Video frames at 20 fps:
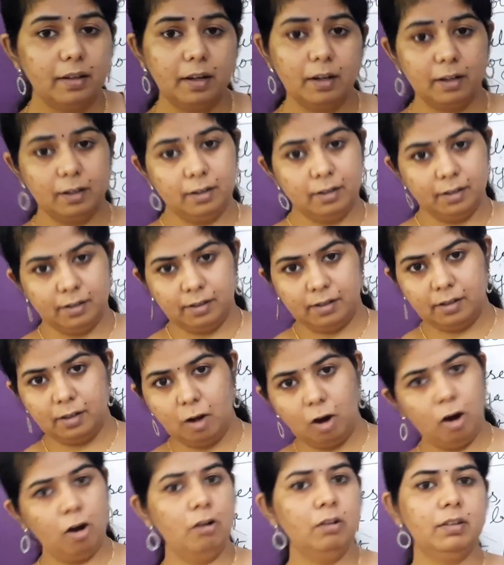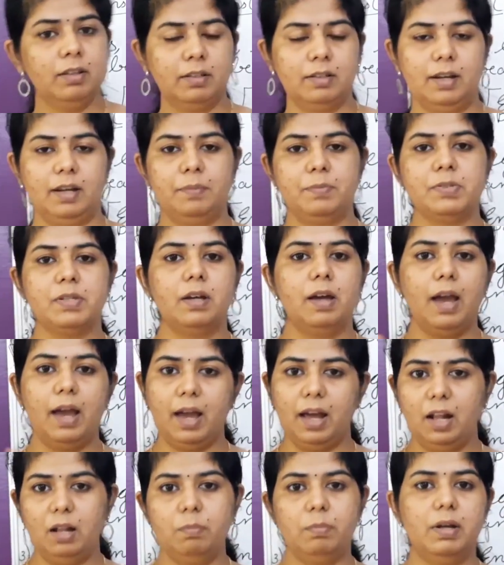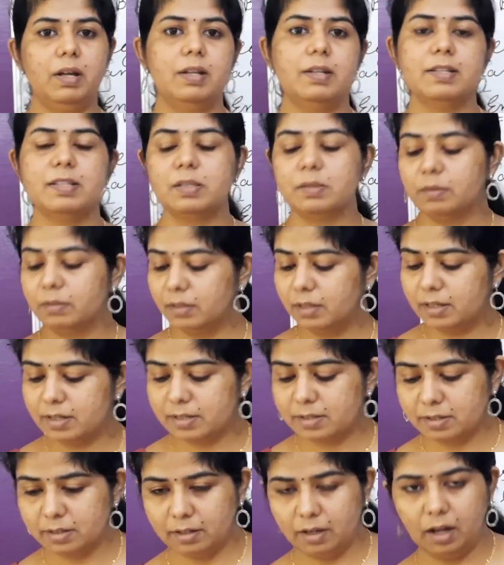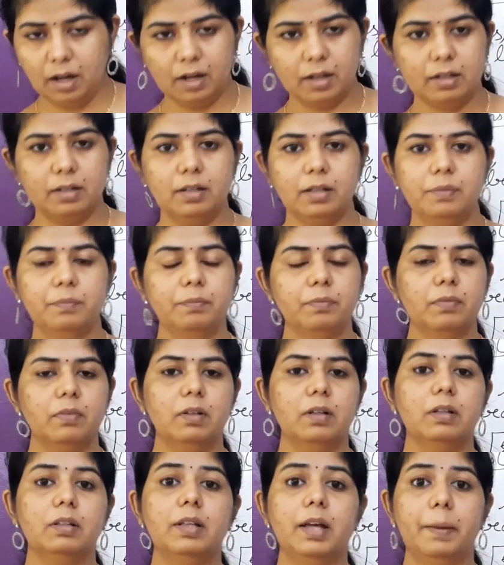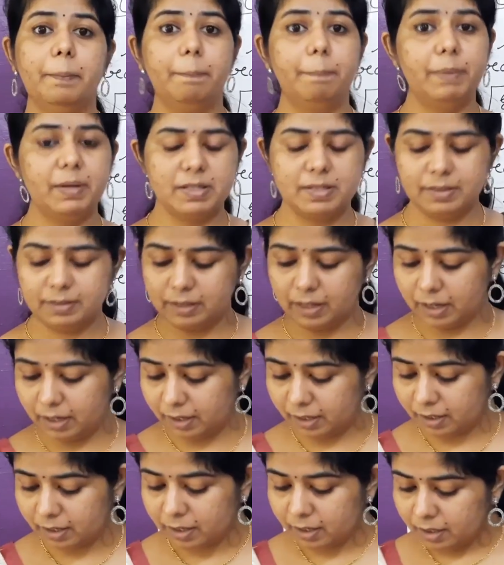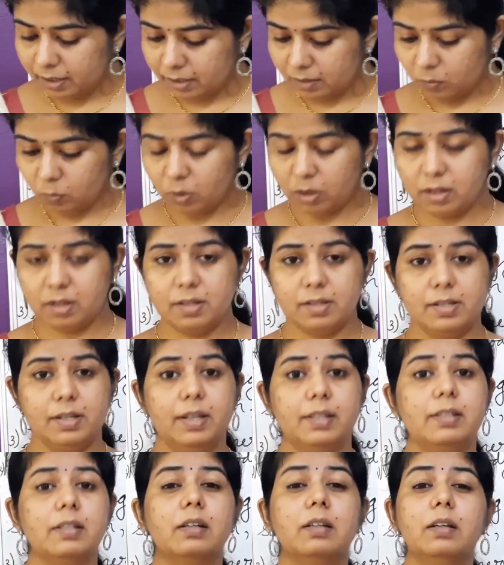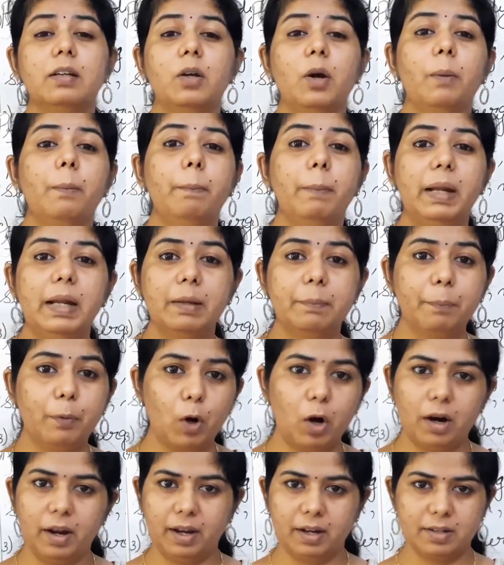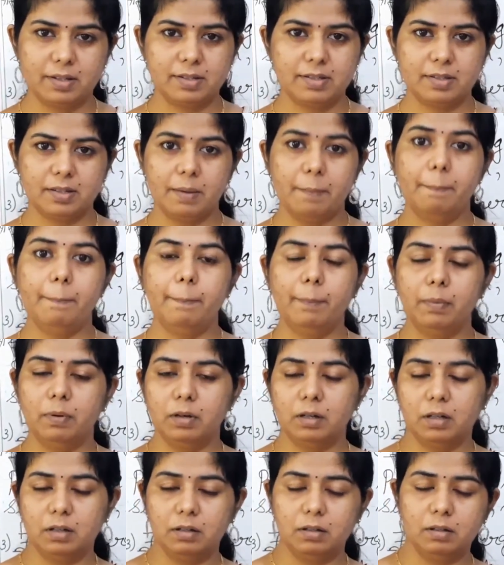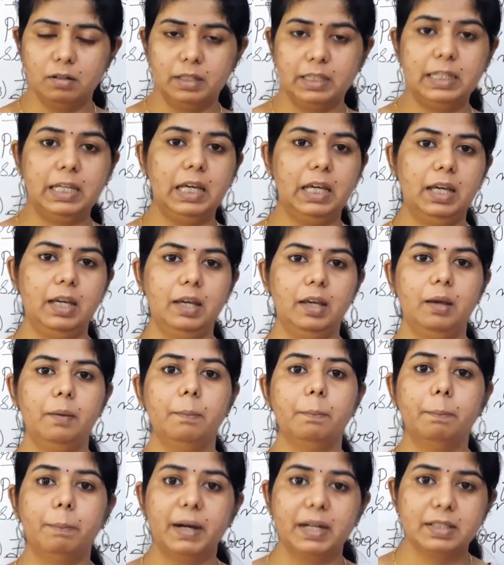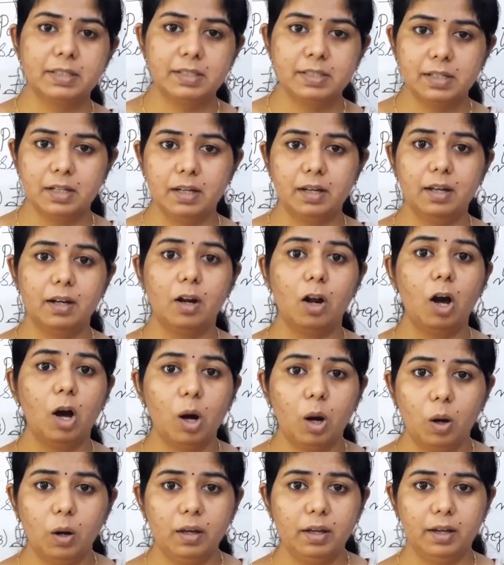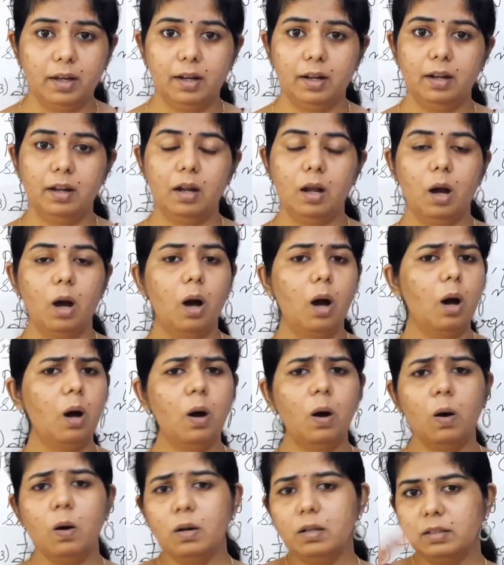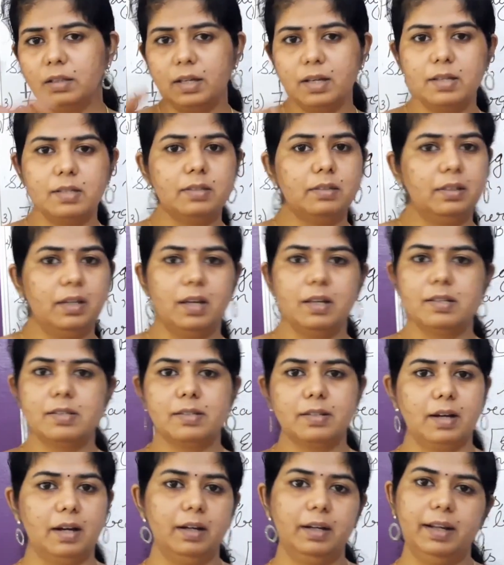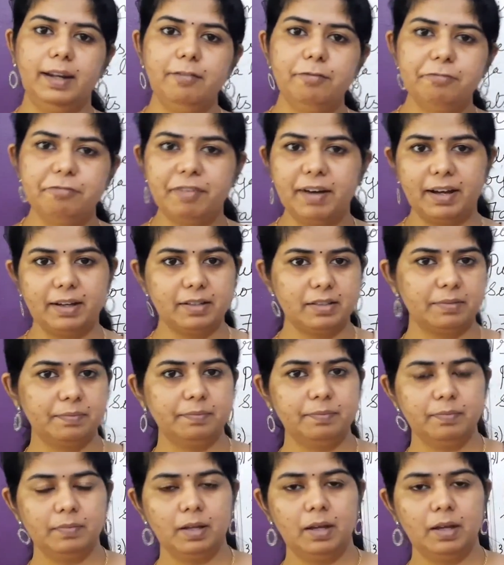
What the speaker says: all the types, almonds, this nut, then pista. What is it? Your milk products, ghee, butter, oil, all these things contain fat.